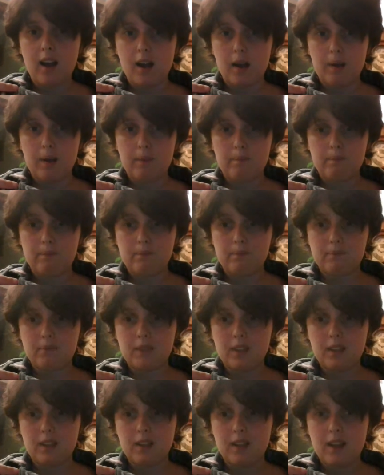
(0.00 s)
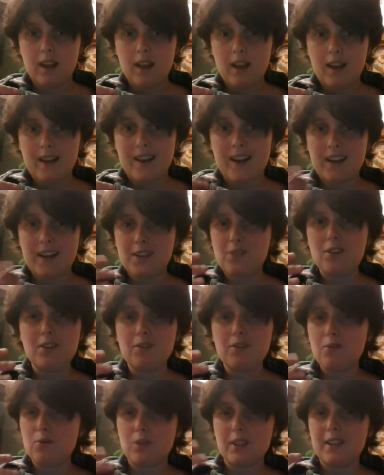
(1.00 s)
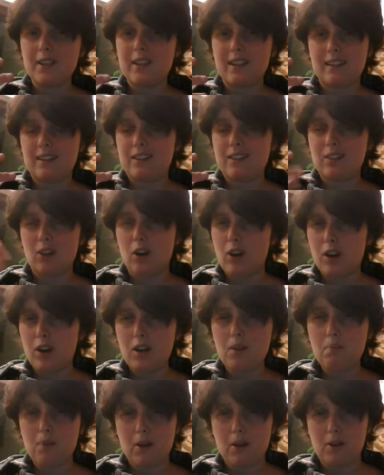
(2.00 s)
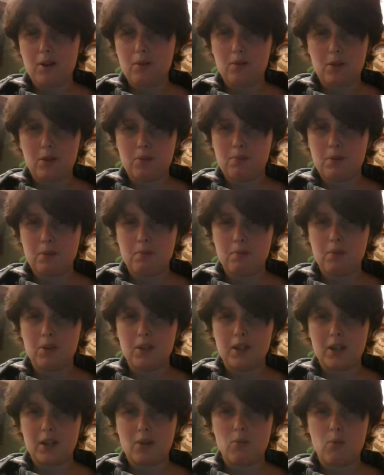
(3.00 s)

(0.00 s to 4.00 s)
Um, and I don't even really like to talk about it with people,